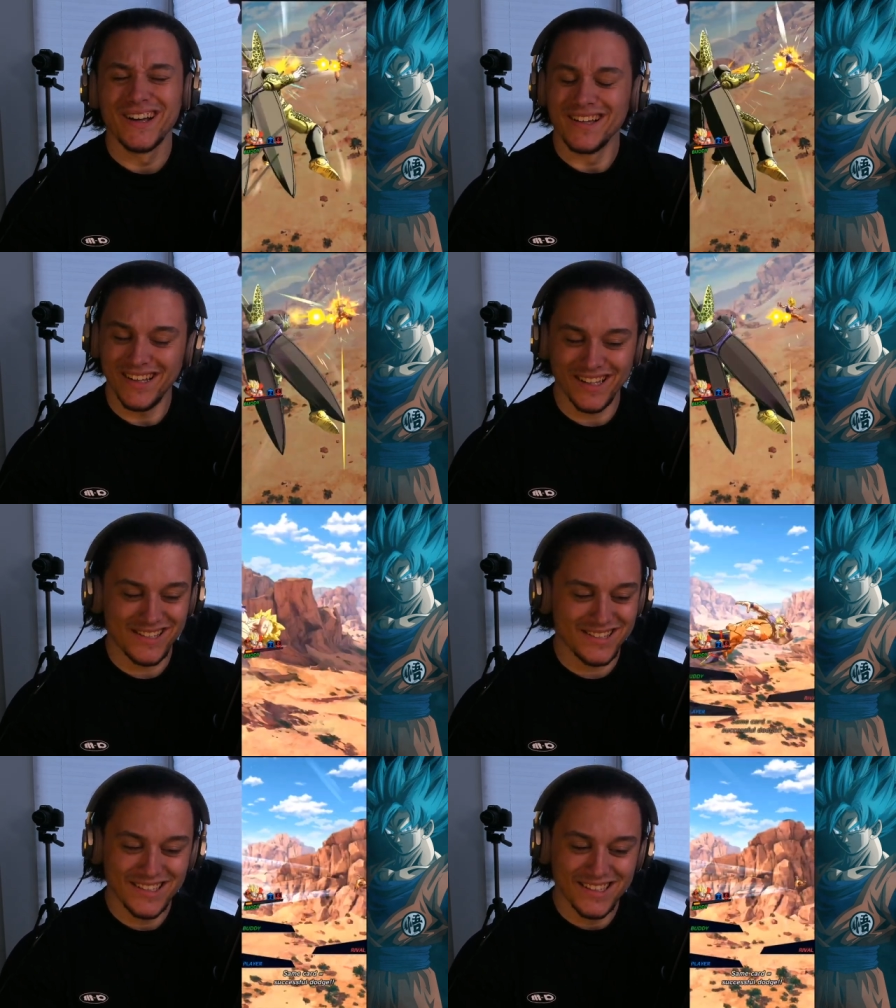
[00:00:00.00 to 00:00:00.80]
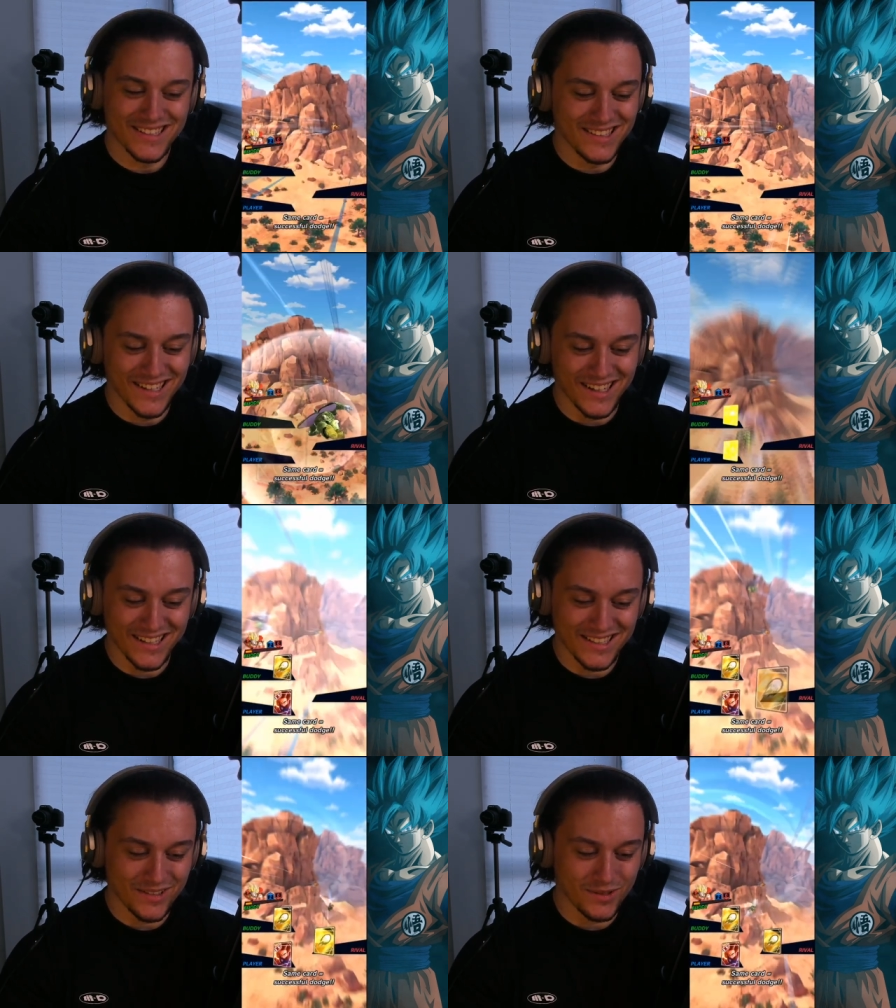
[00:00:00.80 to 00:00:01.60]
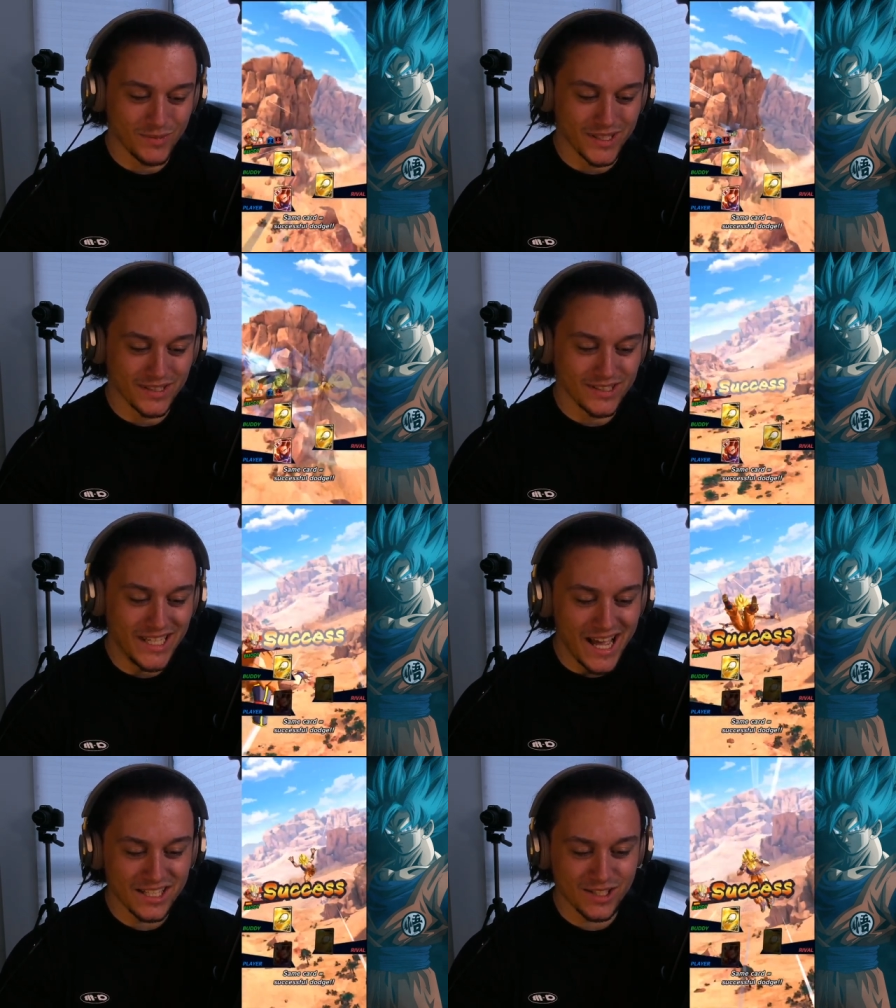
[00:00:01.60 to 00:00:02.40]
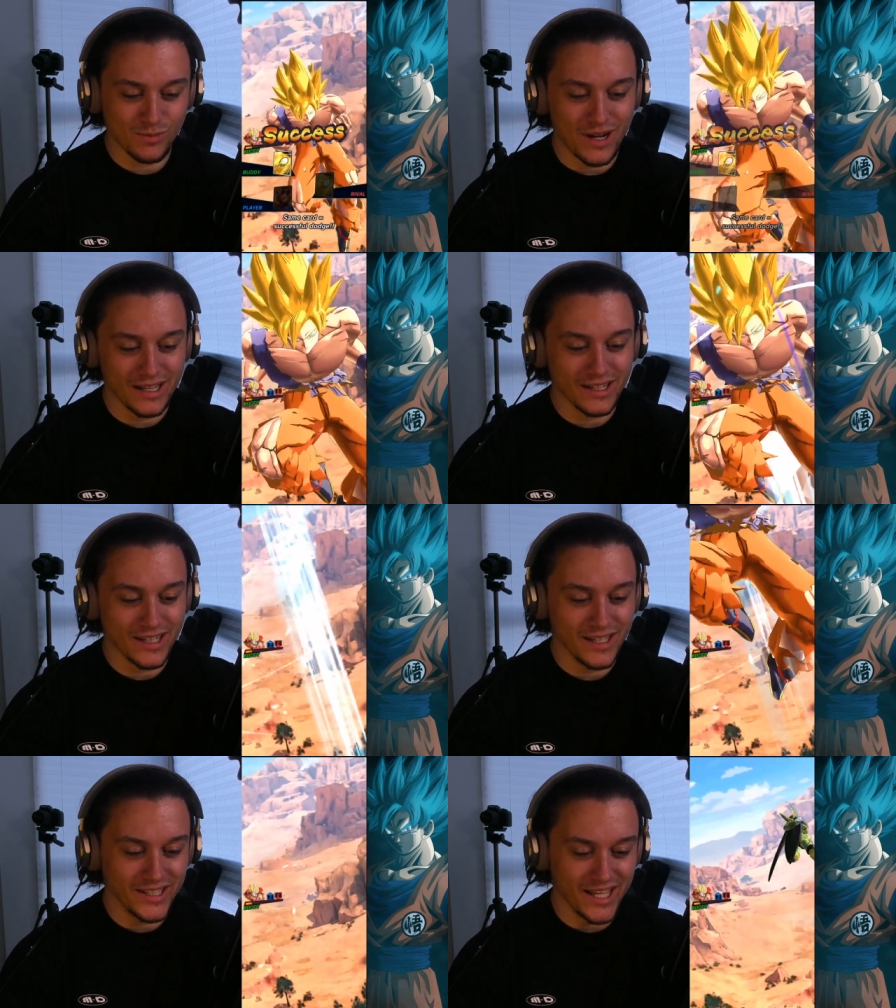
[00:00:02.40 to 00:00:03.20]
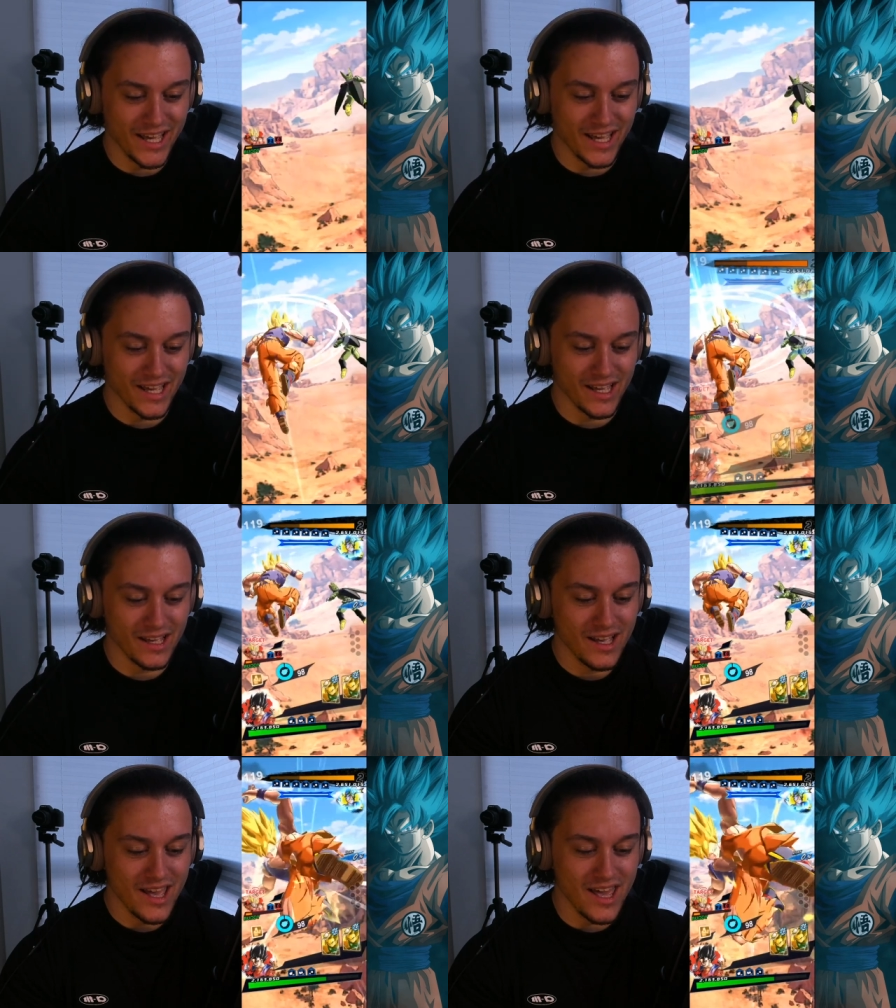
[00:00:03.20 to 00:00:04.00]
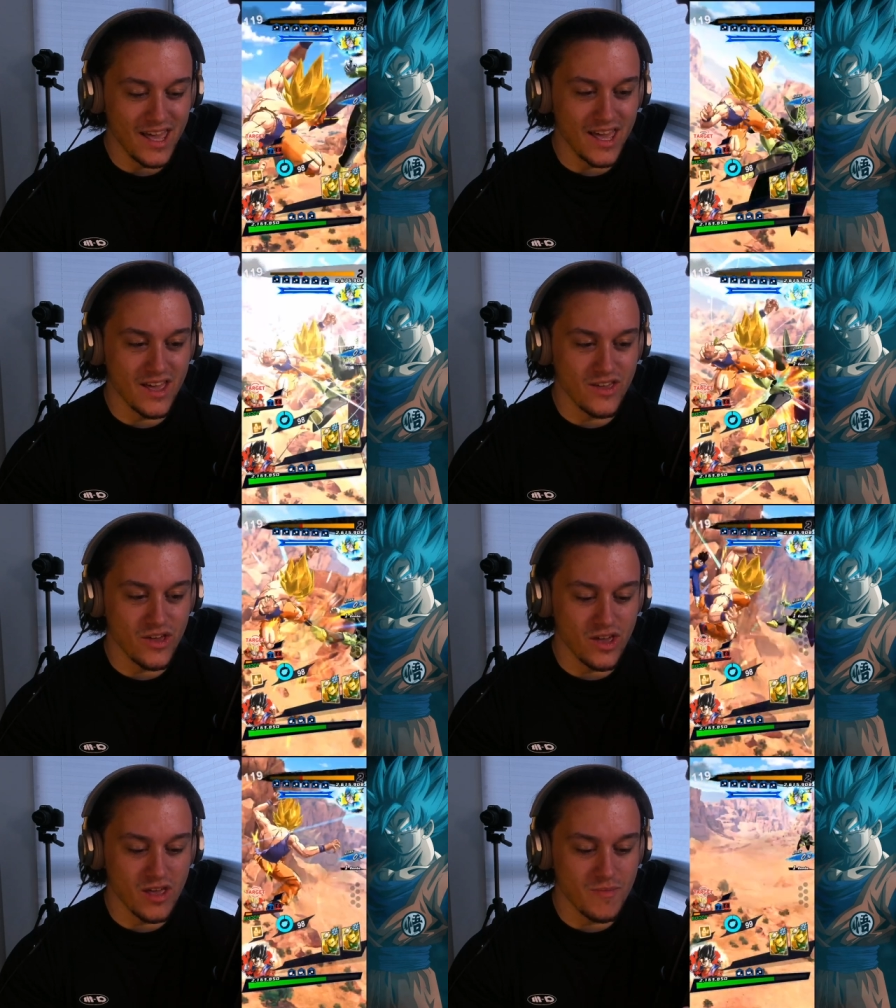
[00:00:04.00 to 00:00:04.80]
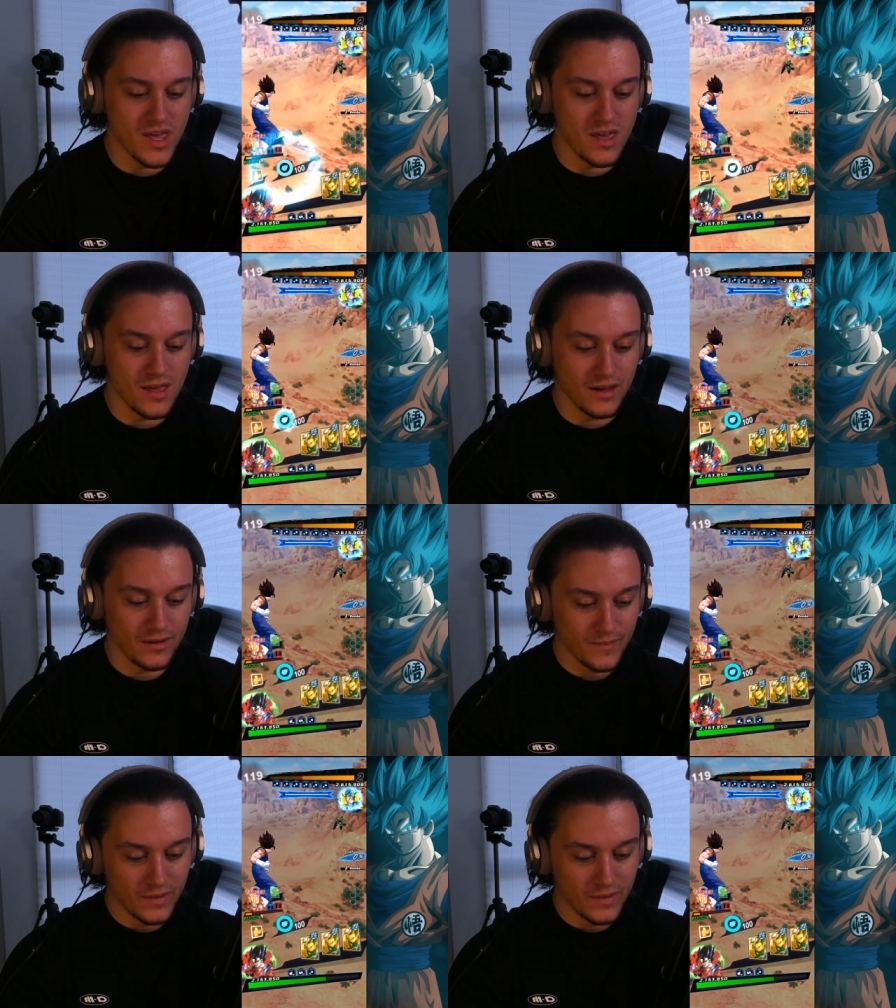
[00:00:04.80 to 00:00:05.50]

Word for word: that's no, weird. No, that sounded weird. Yes, Ryan. Hell yeah. Hell yeah, man.